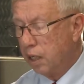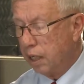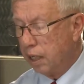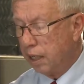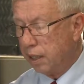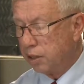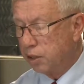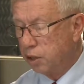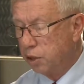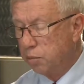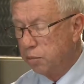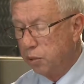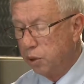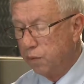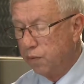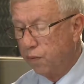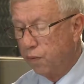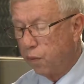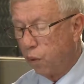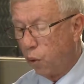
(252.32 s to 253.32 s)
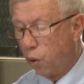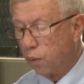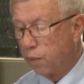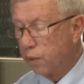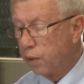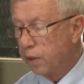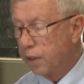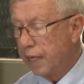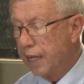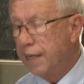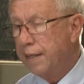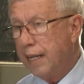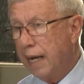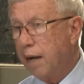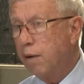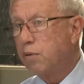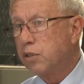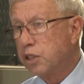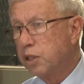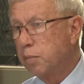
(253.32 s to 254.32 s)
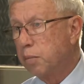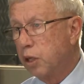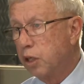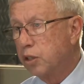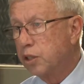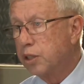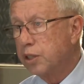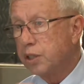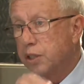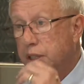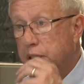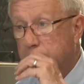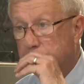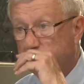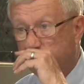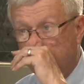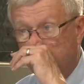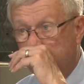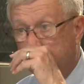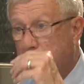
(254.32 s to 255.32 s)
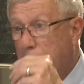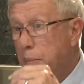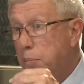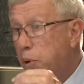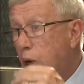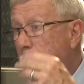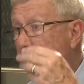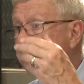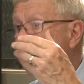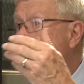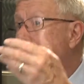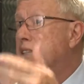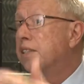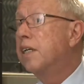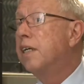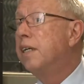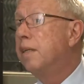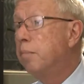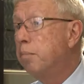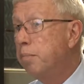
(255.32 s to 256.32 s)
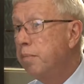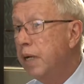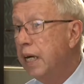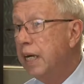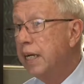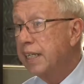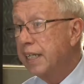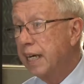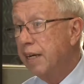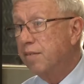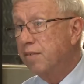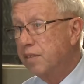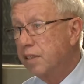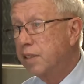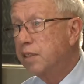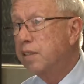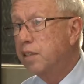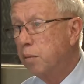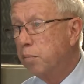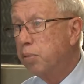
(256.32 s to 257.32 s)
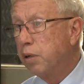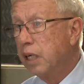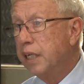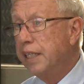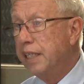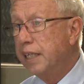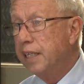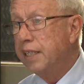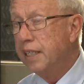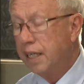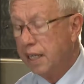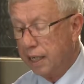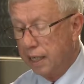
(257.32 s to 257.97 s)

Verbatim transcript: uh, to move forward. And that was emergency, so that, that process can get completed.